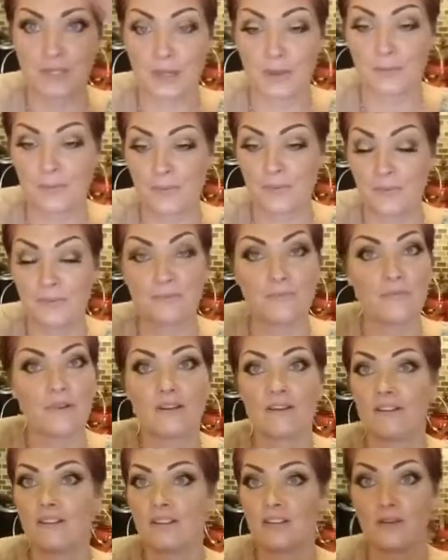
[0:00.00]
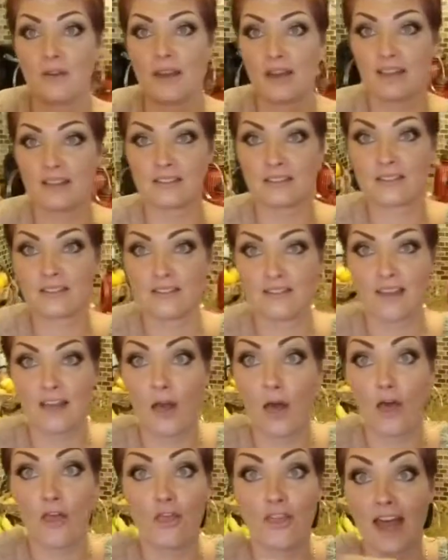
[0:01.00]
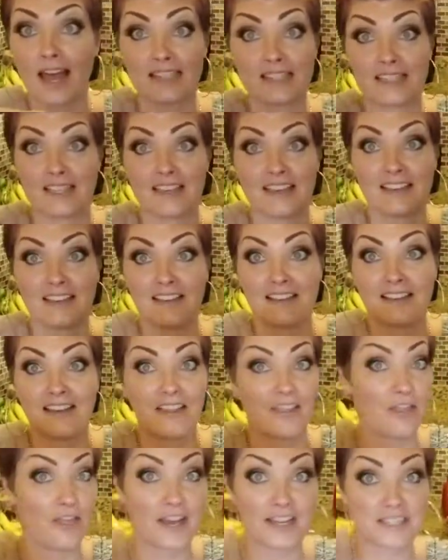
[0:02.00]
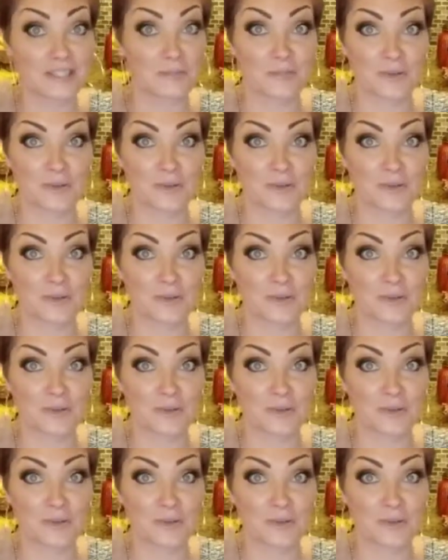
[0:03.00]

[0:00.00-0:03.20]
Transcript: up. You guys, that's it. That's